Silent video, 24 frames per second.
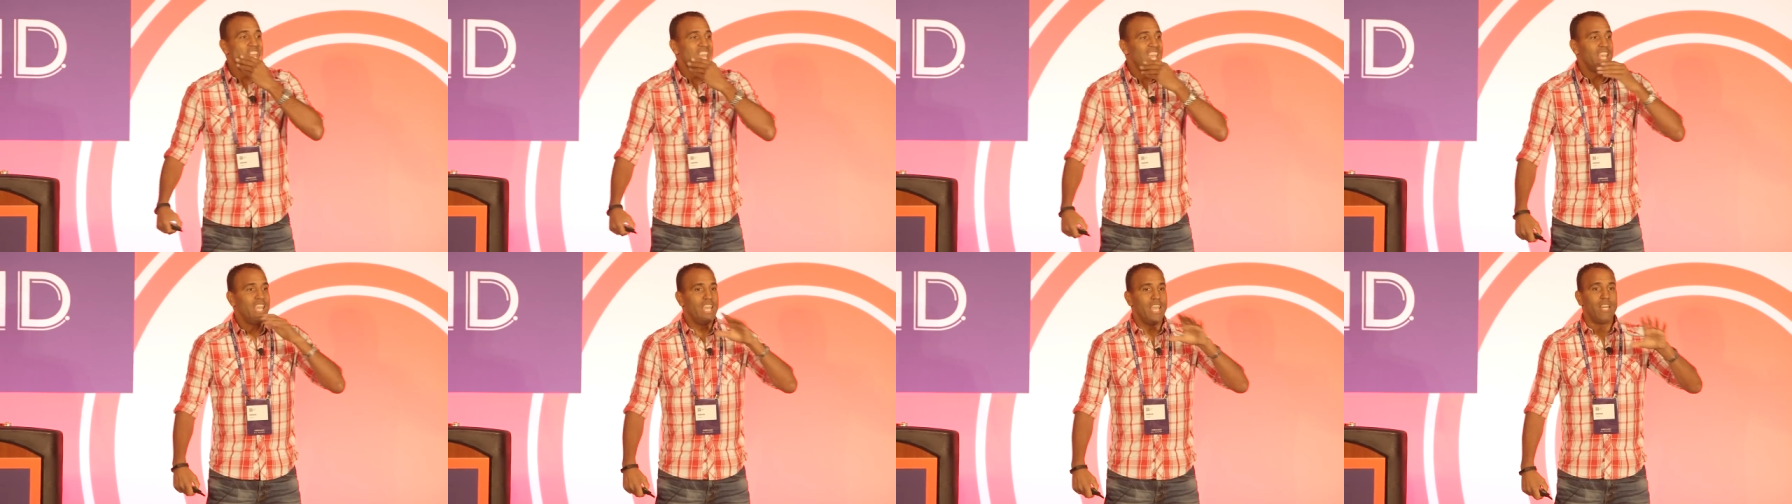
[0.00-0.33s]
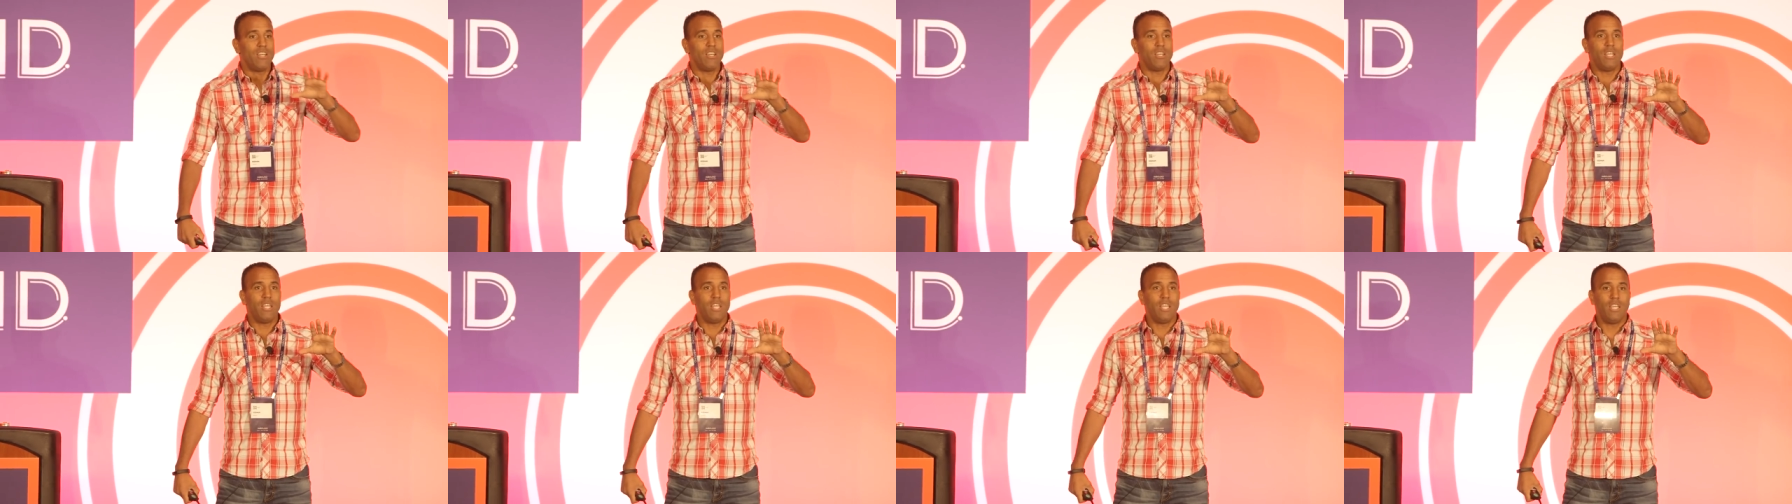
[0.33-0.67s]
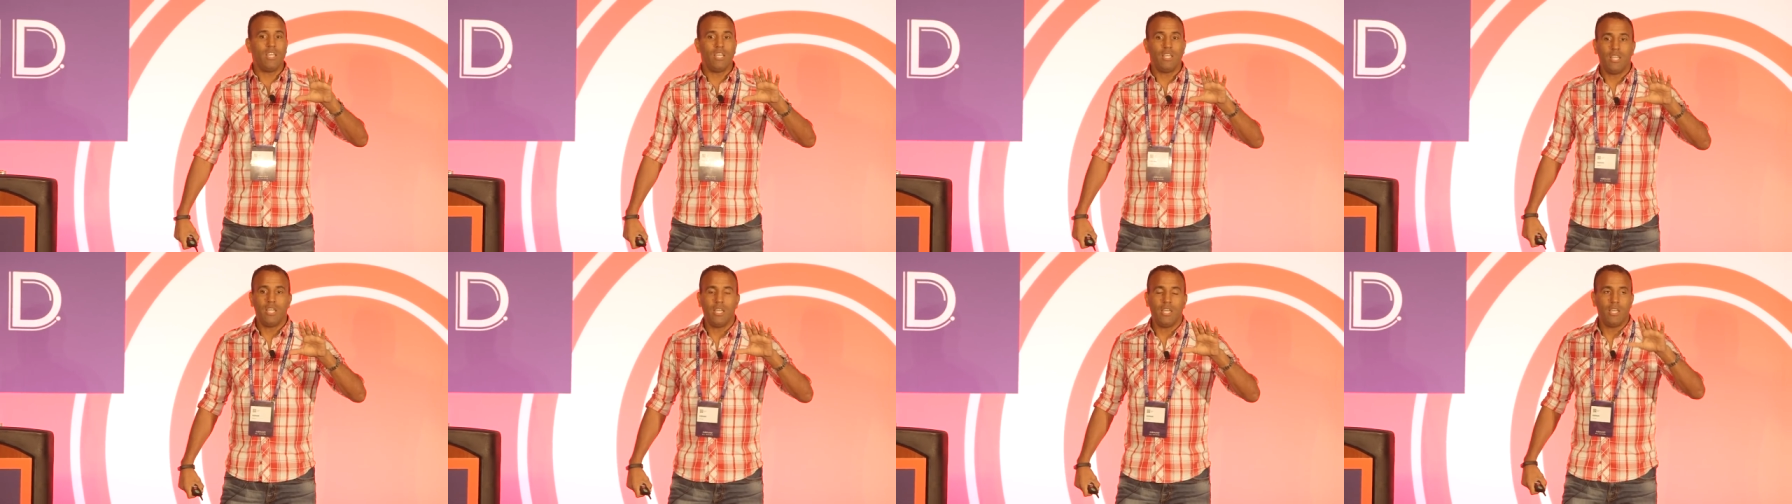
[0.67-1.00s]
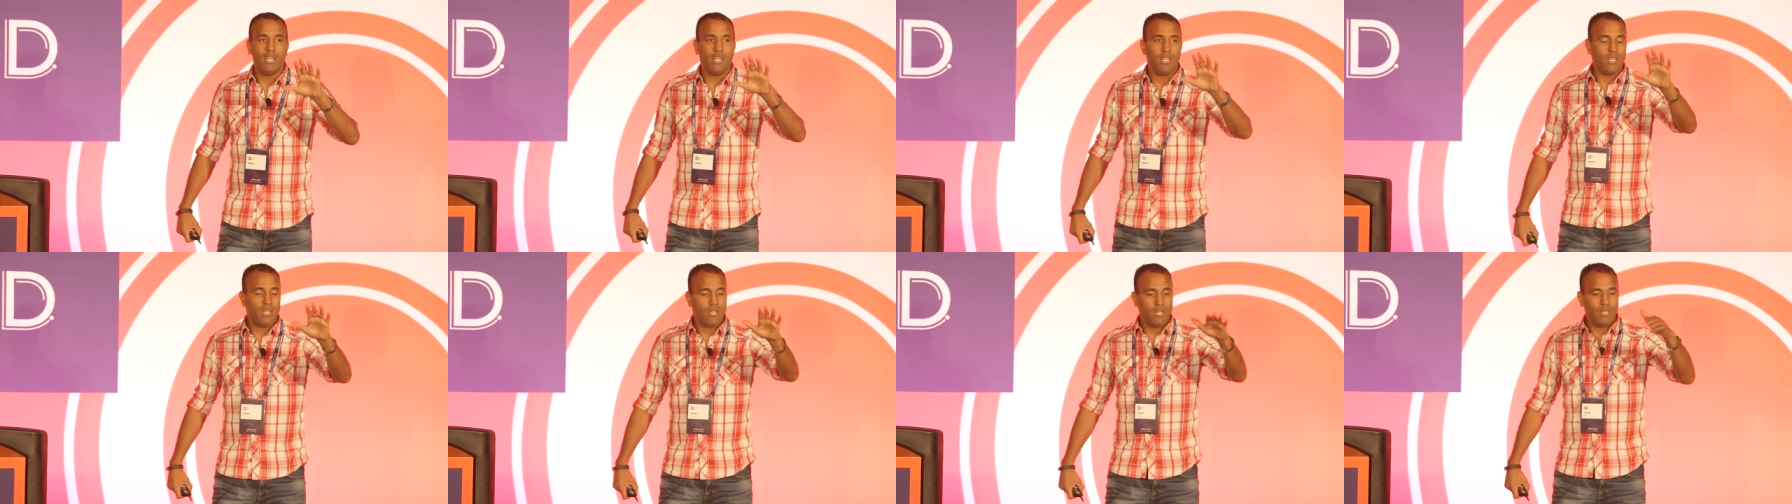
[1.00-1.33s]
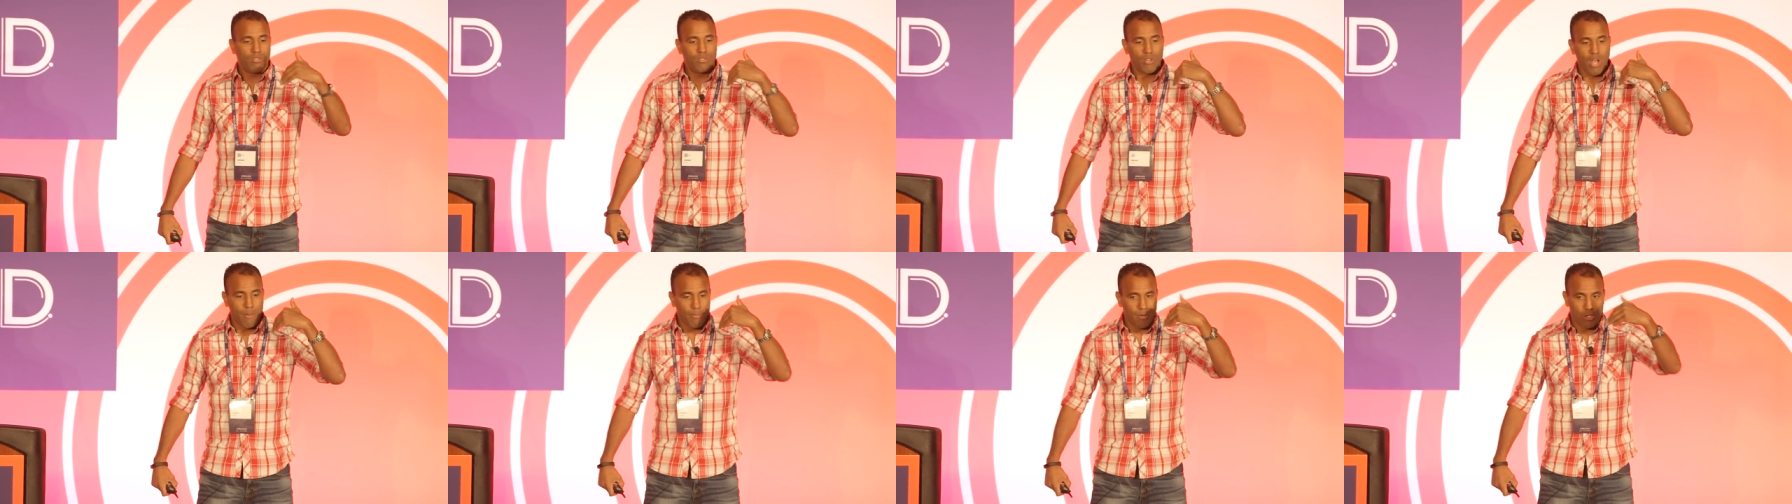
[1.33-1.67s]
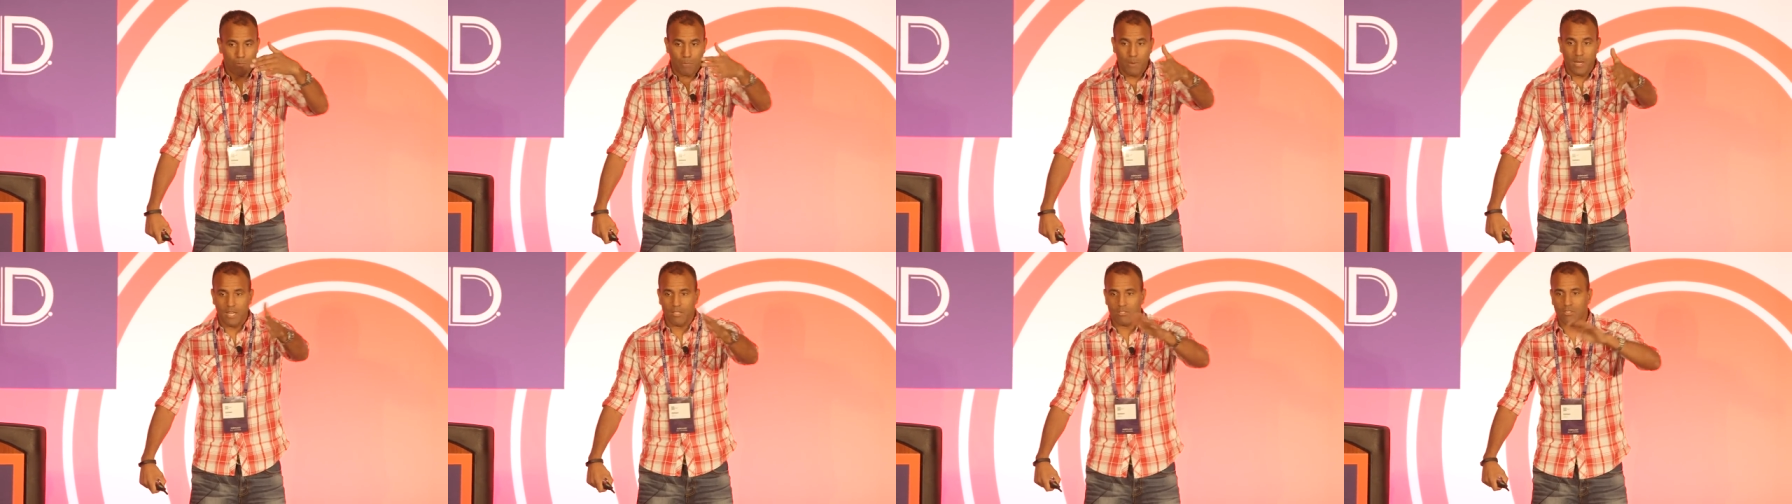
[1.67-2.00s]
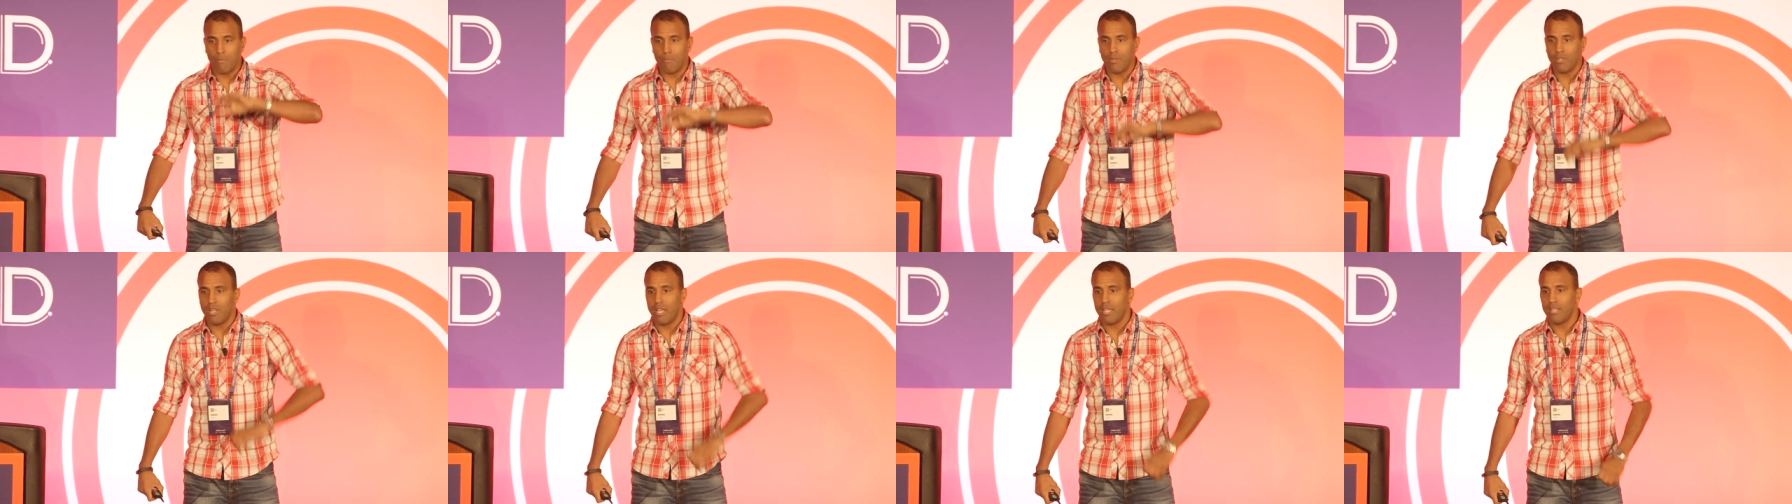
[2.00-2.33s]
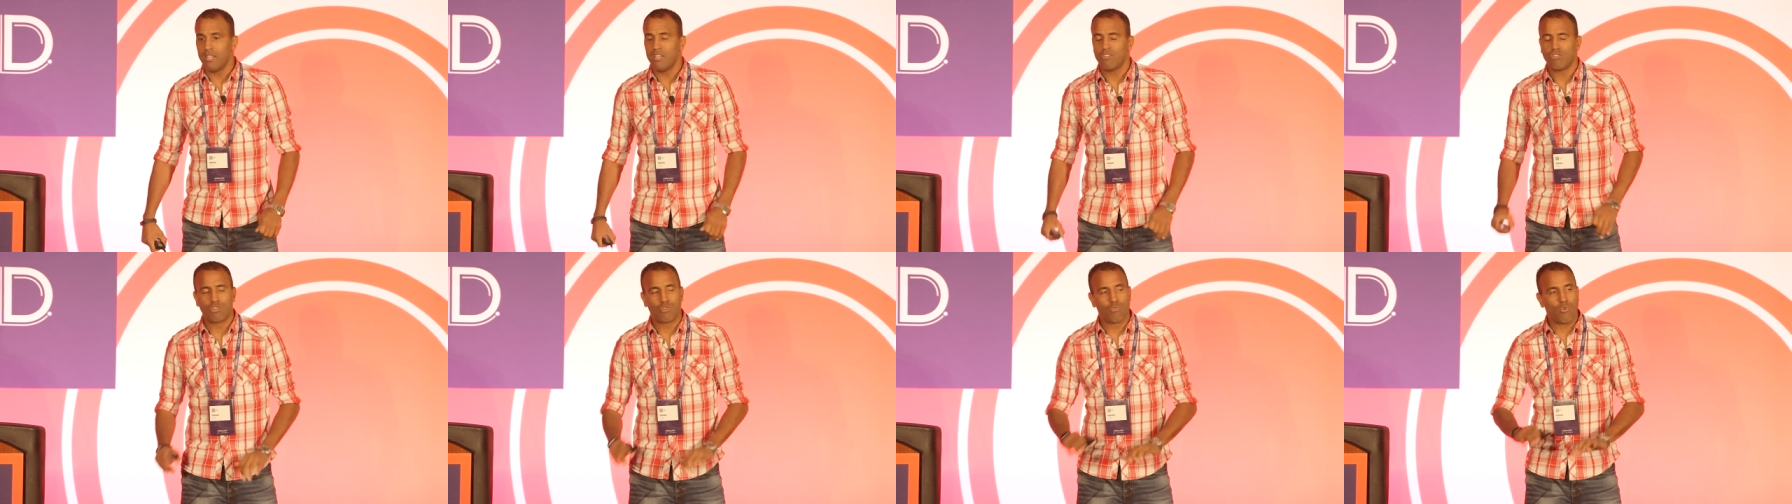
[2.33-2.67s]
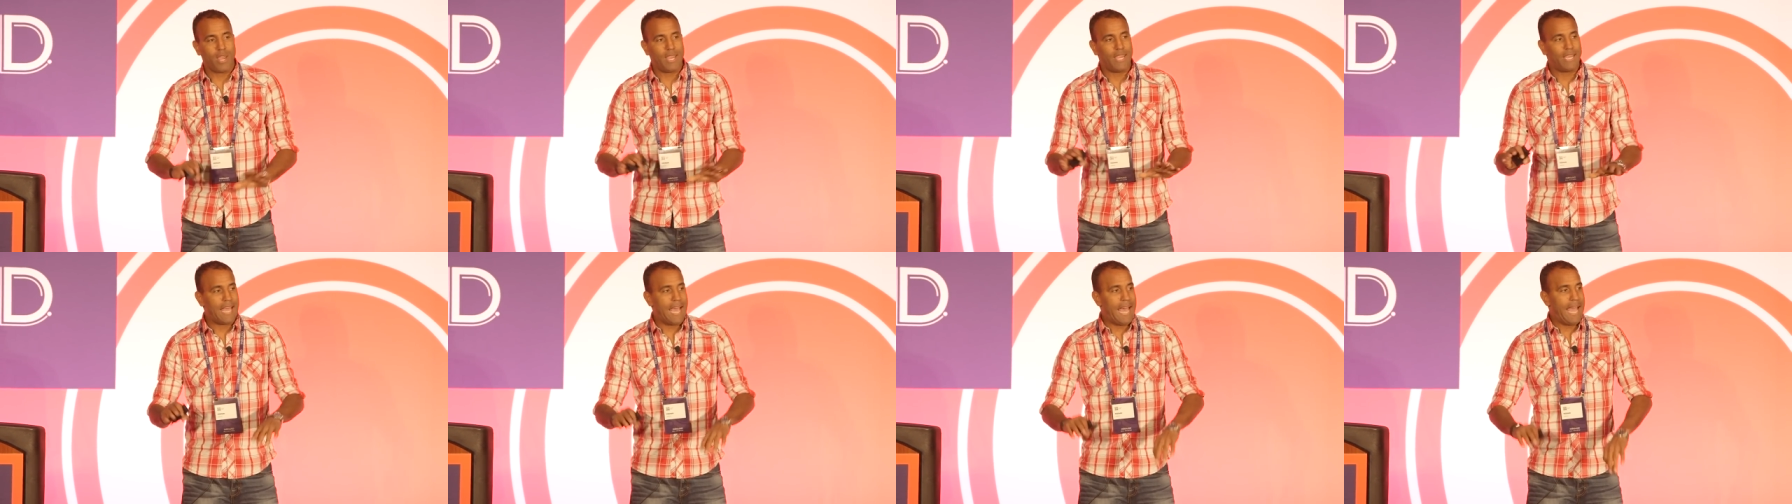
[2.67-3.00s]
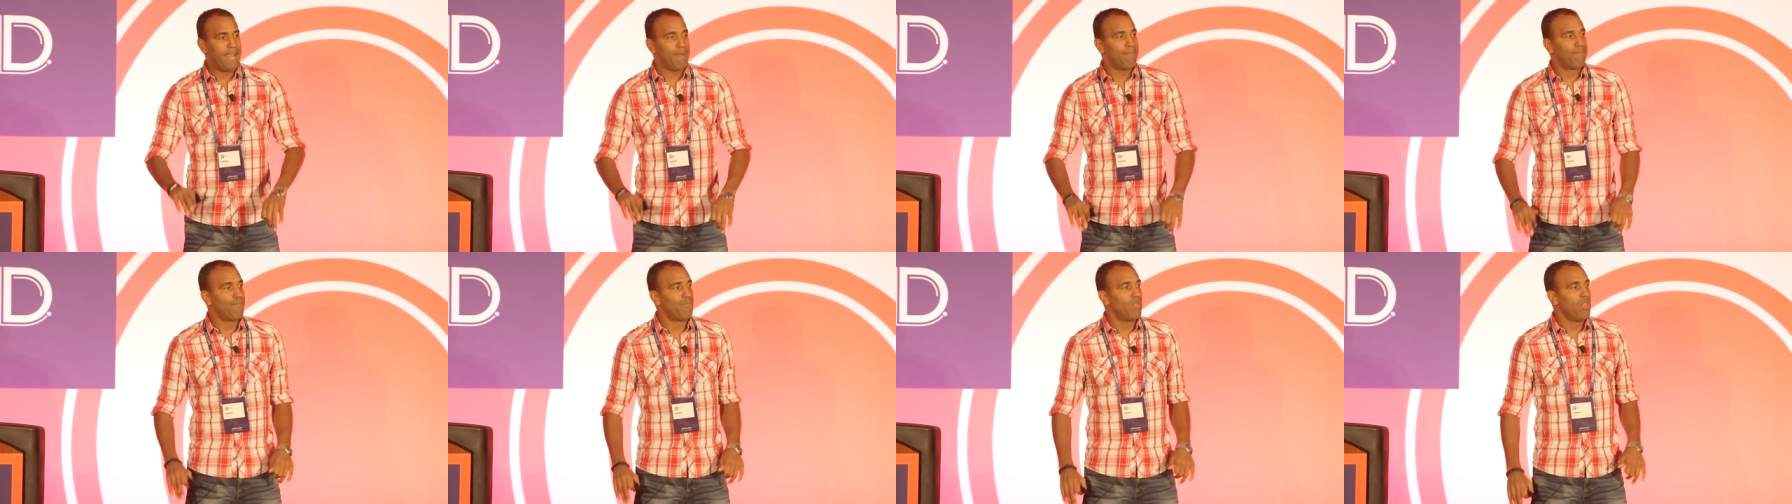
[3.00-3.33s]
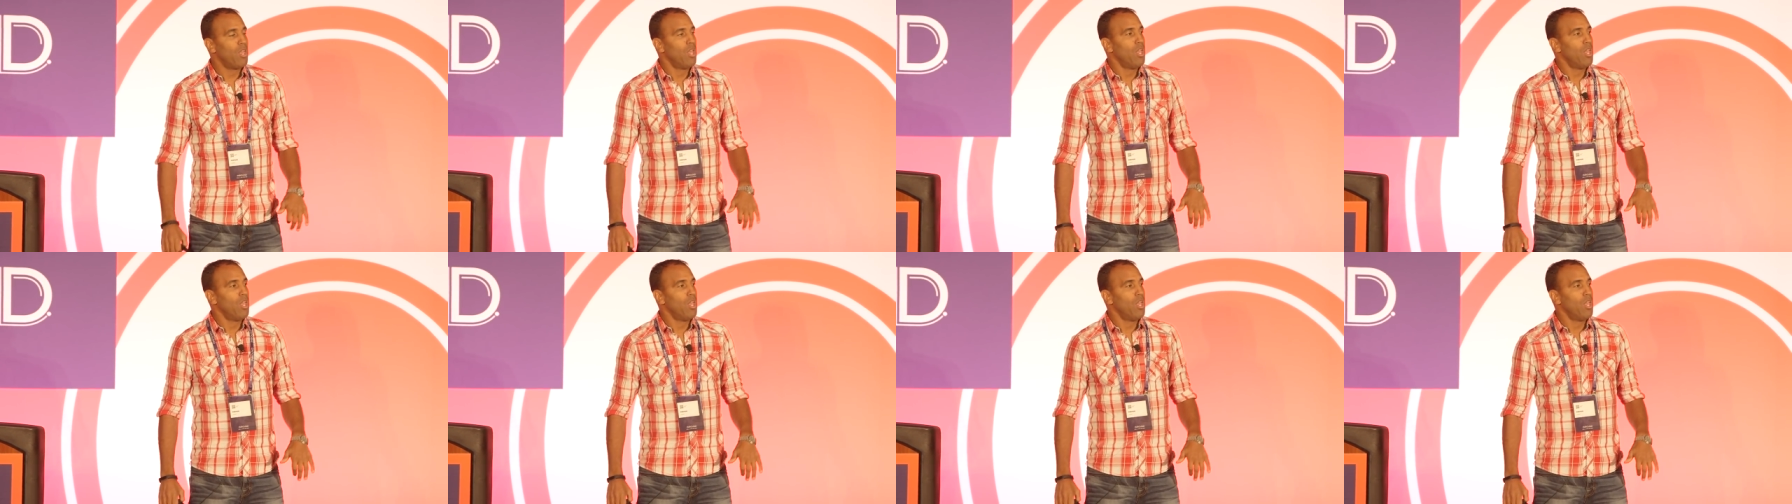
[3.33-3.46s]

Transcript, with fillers: He, in, he, he saw me speak at something like this, great guy.